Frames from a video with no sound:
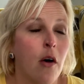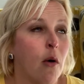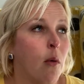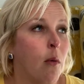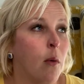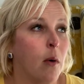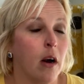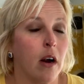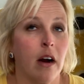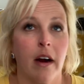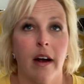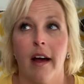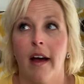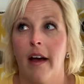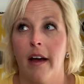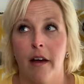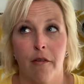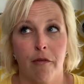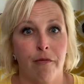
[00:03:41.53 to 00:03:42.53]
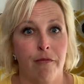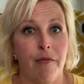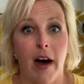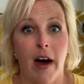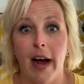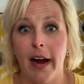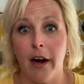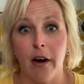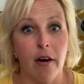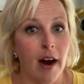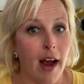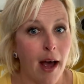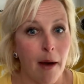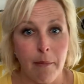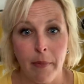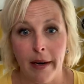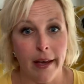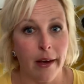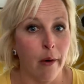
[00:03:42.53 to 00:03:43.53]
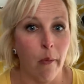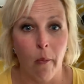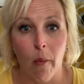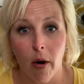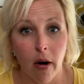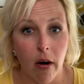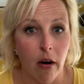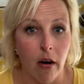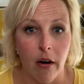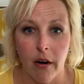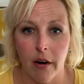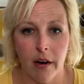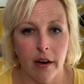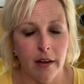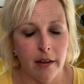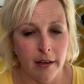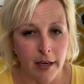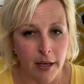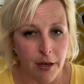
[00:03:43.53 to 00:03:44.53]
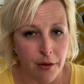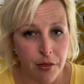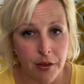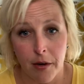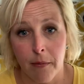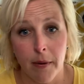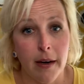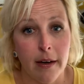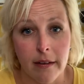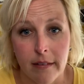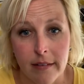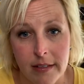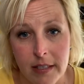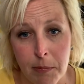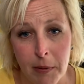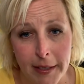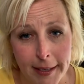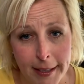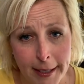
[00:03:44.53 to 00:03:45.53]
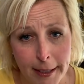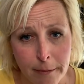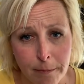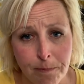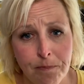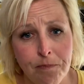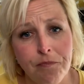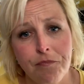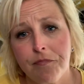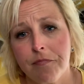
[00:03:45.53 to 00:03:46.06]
or a fire happening at work, theoretically speaking,